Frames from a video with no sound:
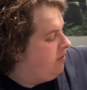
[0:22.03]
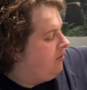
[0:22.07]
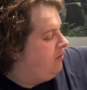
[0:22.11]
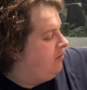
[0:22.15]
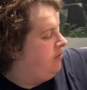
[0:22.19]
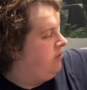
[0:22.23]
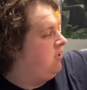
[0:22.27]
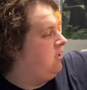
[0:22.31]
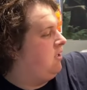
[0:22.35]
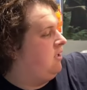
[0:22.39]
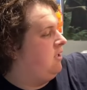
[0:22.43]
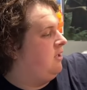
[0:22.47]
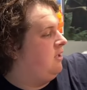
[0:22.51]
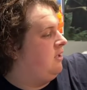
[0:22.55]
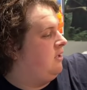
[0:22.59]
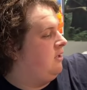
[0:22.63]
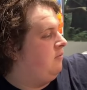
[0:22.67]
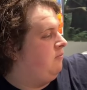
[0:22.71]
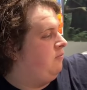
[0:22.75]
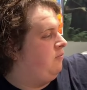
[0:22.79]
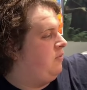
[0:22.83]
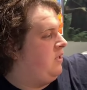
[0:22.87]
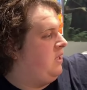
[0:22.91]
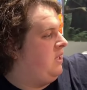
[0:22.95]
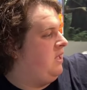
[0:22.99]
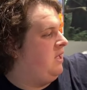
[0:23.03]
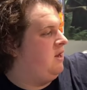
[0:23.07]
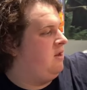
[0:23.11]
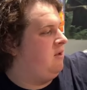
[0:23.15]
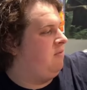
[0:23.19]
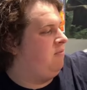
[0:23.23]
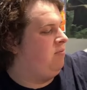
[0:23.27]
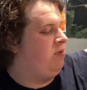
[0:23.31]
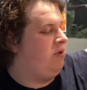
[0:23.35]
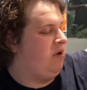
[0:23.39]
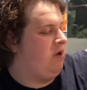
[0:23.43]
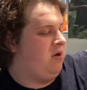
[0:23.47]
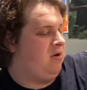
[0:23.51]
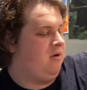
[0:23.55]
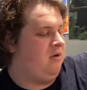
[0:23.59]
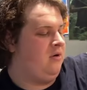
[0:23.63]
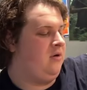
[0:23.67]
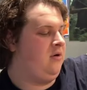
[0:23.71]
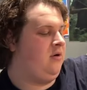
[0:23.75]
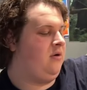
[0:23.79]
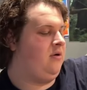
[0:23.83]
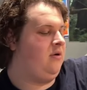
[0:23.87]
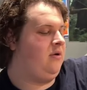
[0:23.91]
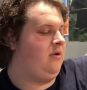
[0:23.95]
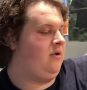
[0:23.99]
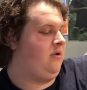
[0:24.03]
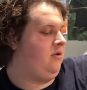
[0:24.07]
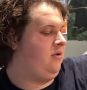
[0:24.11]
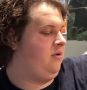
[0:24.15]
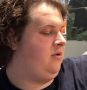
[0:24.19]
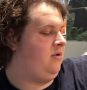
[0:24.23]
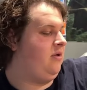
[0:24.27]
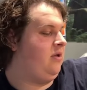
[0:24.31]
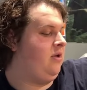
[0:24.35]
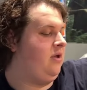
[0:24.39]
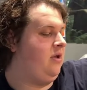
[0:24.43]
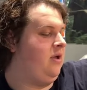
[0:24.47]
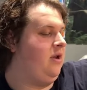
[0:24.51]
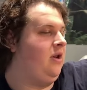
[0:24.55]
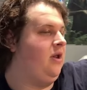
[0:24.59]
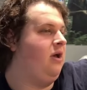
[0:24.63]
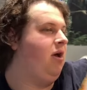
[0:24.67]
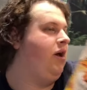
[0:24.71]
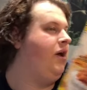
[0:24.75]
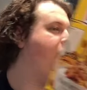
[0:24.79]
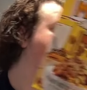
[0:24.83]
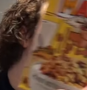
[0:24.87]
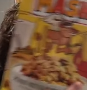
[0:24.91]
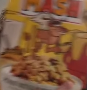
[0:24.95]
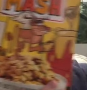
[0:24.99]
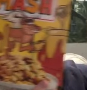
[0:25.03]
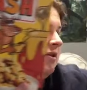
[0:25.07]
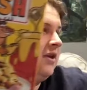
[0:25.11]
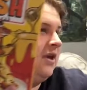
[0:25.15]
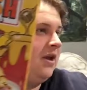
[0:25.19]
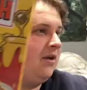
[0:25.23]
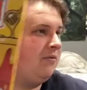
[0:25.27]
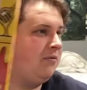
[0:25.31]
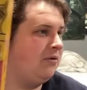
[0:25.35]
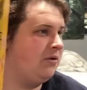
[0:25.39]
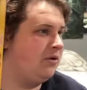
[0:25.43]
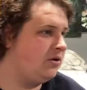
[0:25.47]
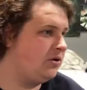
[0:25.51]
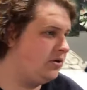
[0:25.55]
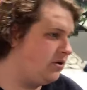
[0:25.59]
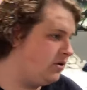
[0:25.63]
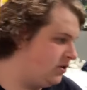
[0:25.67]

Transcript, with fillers: the peanut butter and honey sandwich